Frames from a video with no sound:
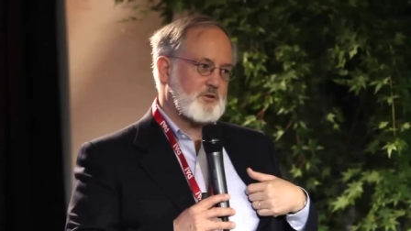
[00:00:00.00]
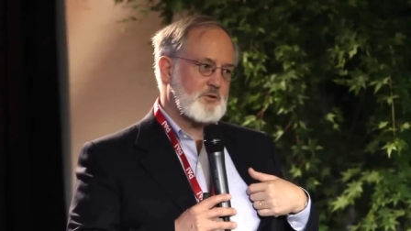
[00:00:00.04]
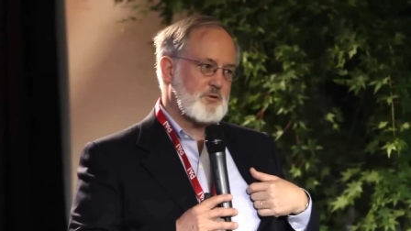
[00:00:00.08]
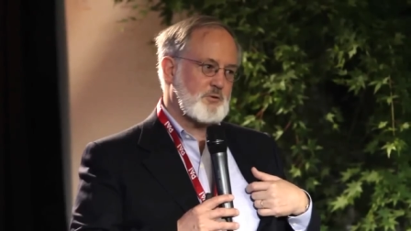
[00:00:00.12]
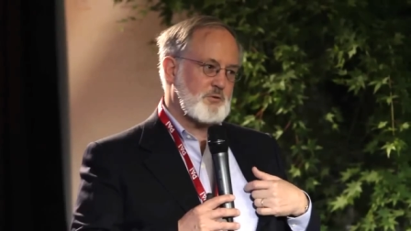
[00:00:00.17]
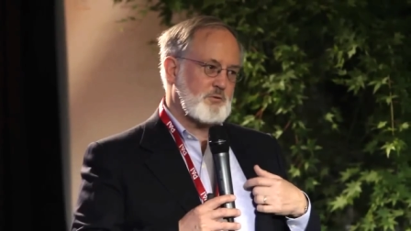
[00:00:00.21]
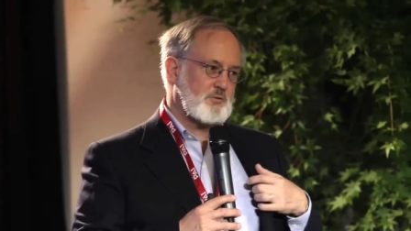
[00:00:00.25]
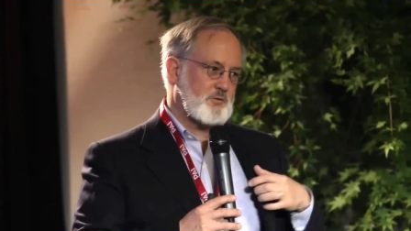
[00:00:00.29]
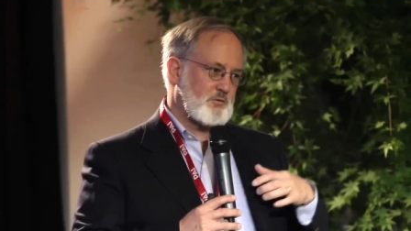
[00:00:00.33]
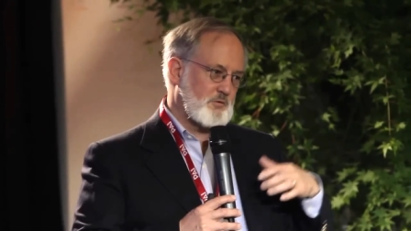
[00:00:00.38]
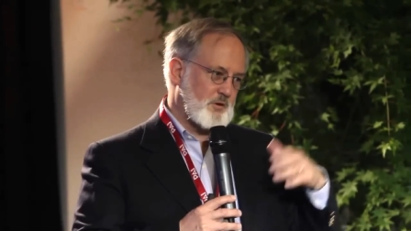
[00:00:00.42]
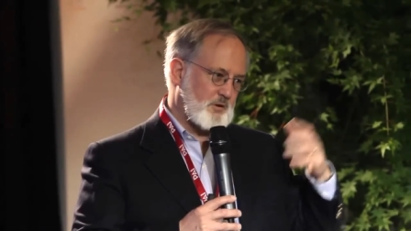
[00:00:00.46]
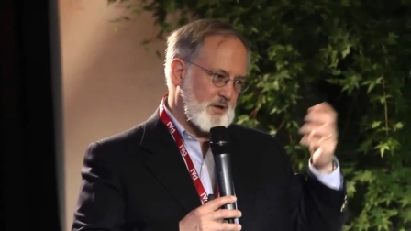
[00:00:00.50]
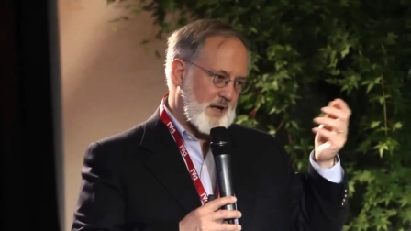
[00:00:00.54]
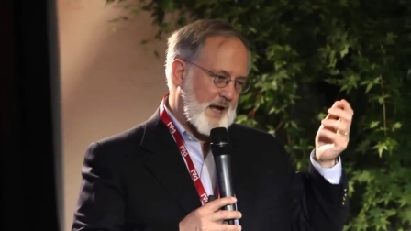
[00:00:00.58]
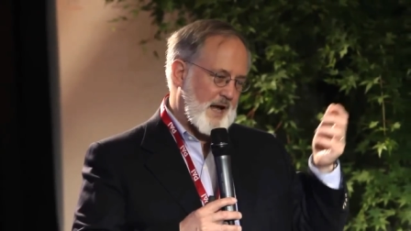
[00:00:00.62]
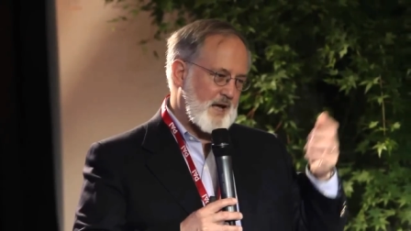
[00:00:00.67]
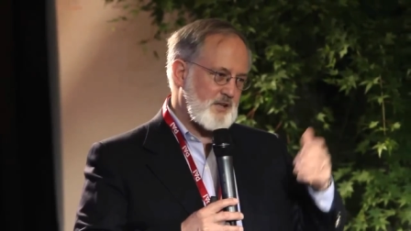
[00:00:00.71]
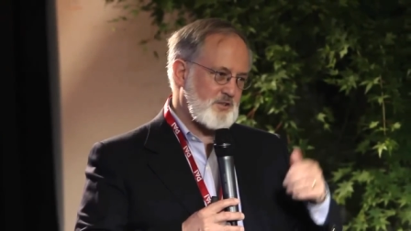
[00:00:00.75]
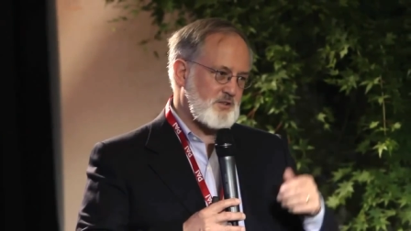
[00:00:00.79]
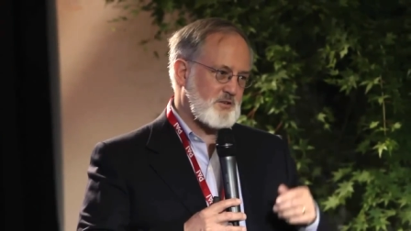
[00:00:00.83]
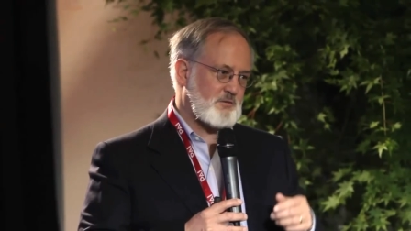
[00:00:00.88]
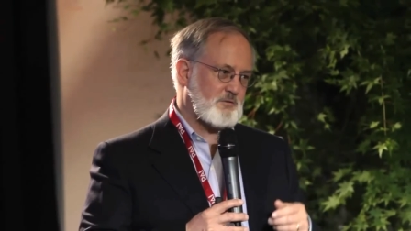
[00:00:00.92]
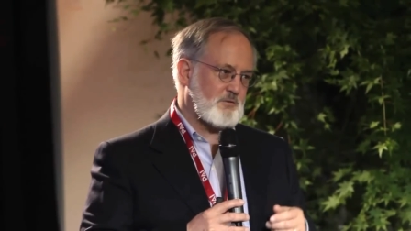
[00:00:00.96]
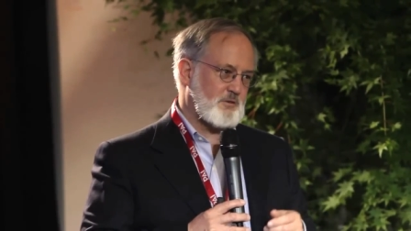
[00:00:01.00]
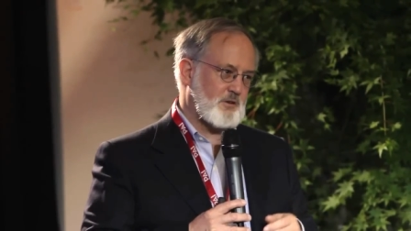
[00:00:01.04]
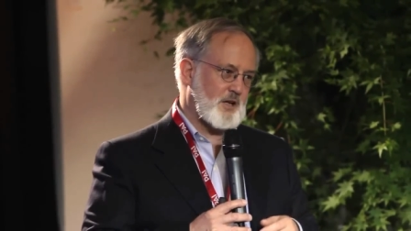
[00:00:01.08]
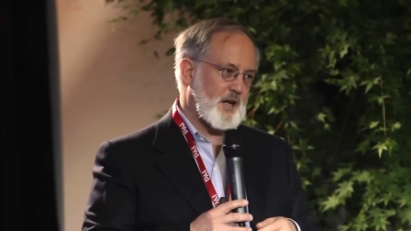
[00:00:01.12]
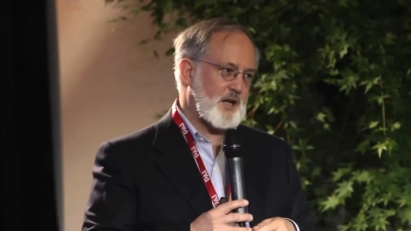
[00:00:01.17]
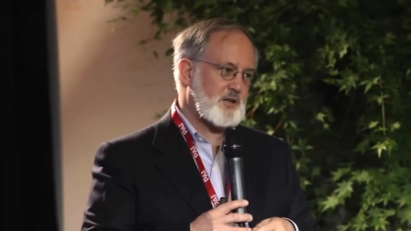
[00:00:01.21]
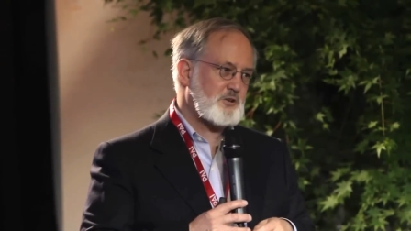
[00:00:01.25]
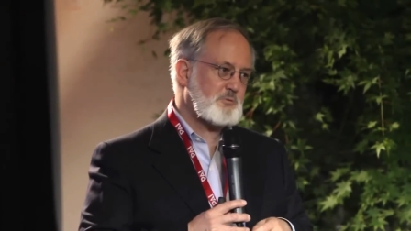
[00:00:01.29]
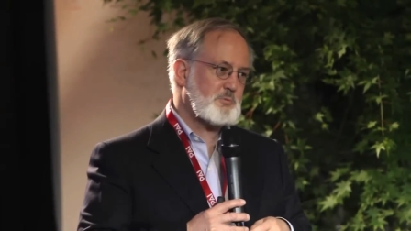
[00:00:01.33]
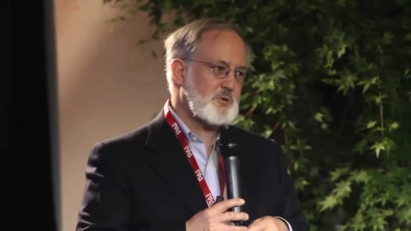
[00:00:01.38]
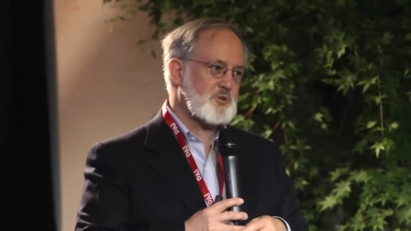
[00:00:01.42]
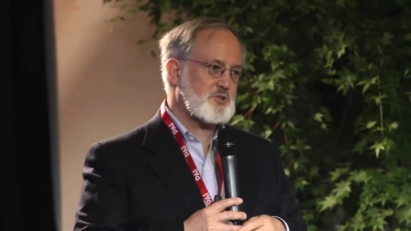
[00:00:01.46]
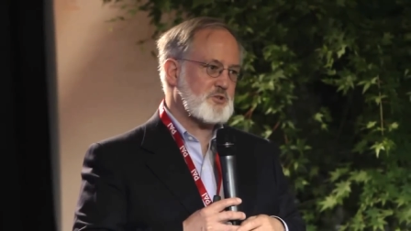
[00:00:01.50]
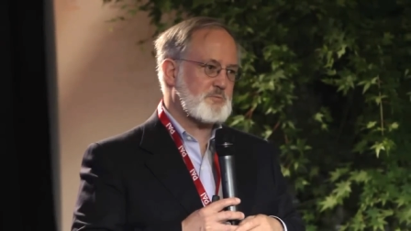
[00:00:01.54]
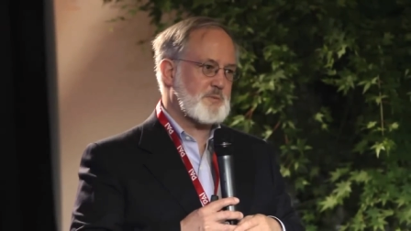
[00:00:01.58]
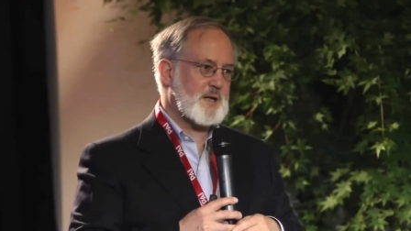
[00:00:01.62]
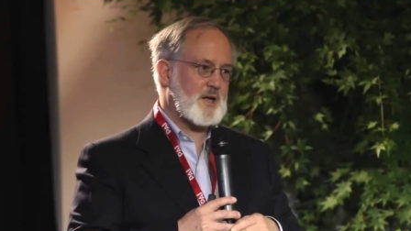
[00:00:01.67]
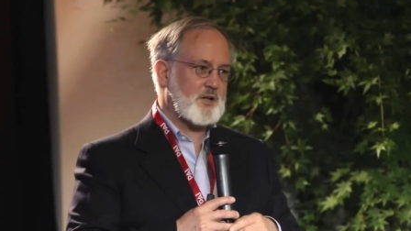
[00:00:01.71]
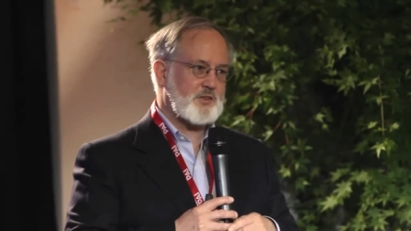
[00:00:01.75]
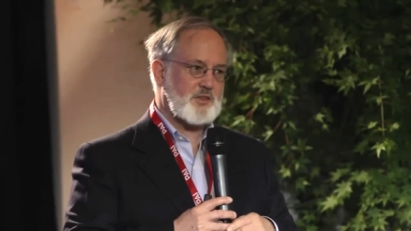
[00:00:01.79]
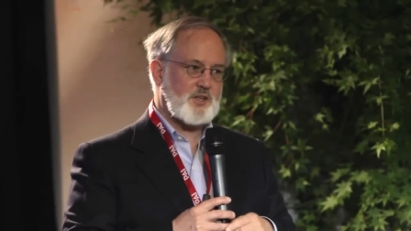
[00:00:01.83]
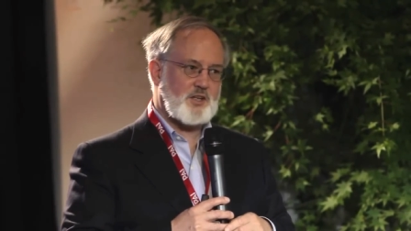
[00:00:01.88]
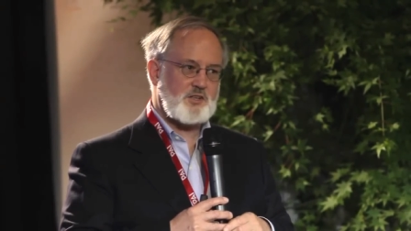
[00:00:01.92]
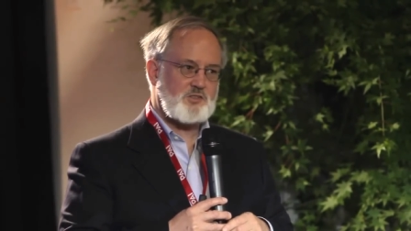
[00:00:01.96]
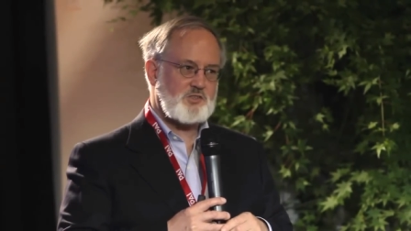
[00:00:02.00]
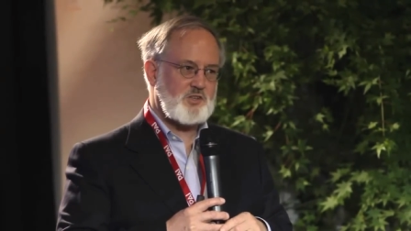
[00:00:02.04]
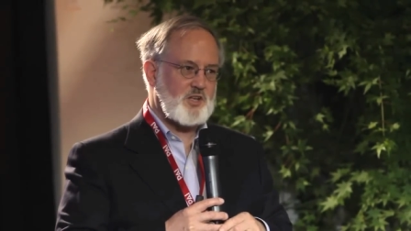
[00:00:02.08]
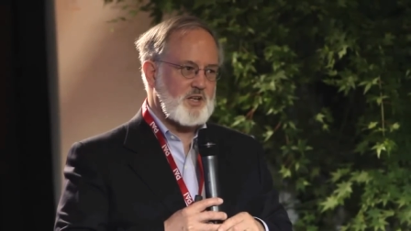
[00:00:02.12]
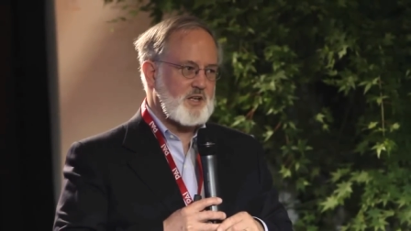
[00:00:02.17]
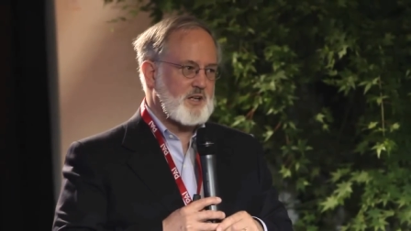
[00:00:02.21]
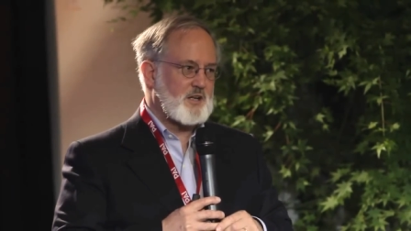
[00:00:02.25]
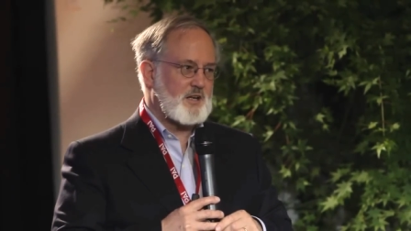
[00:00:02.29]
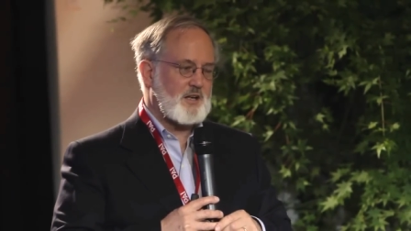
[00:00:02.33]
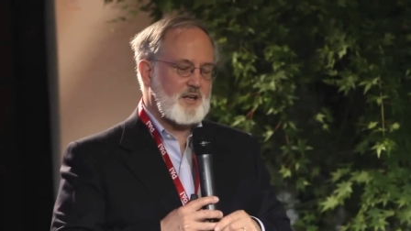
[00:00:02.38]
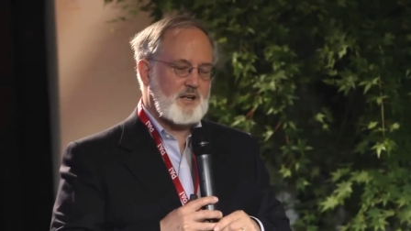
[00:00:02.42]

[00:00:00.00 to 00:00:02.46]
to ask experts about this,